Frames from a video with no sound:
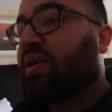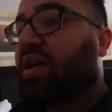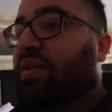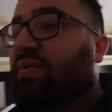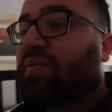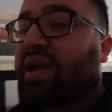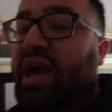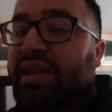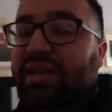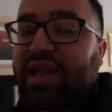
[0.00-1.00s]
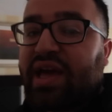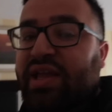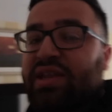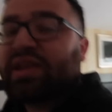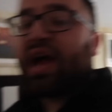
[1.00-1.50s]
but we had to
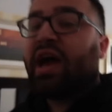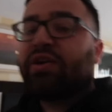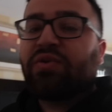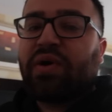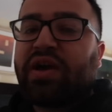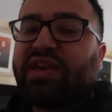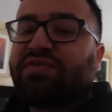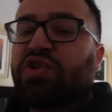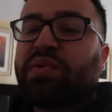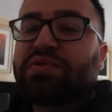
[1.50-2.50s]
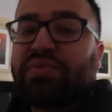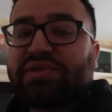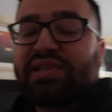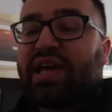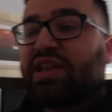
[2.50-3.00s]
land in Iowa, even though we were supposed
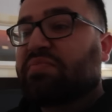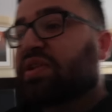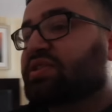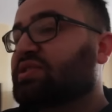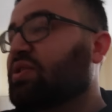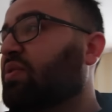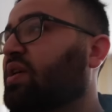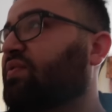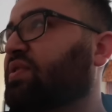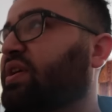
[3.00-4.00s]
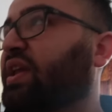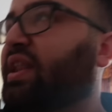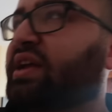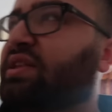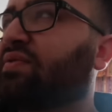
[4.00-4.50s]
to land in Minnesota for the
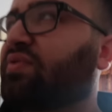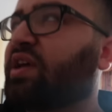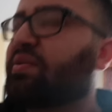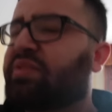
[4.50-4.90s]
connecting flight